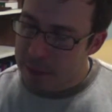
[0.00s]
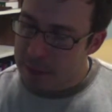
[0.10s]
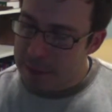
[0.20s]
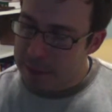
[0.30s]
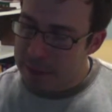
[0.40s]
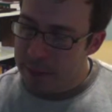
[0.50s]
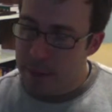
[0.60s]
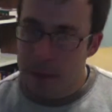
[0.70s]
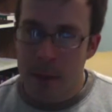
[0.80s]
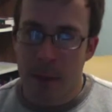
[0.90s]
we don't
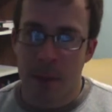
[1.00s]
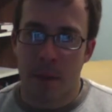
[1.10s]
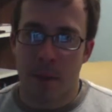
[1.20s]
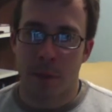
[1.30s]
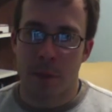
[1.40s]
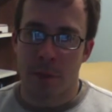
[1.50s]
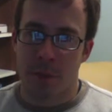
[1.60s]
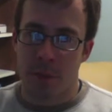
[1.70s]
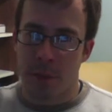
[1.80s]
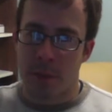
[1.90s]
necessarily need
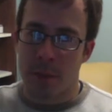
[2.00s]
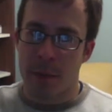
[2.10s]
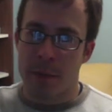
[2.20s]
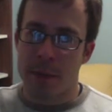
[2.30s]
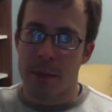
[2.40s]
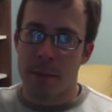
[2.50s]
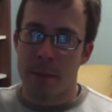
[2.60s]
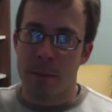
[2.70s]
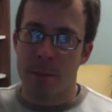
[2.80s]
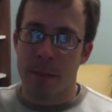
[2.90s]
another Moose
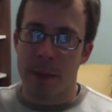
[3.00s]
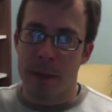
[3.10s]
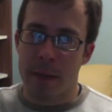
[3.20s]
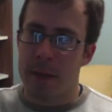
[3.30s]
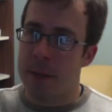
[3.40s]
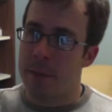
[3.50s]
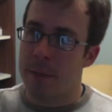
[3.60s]
Drool in the market,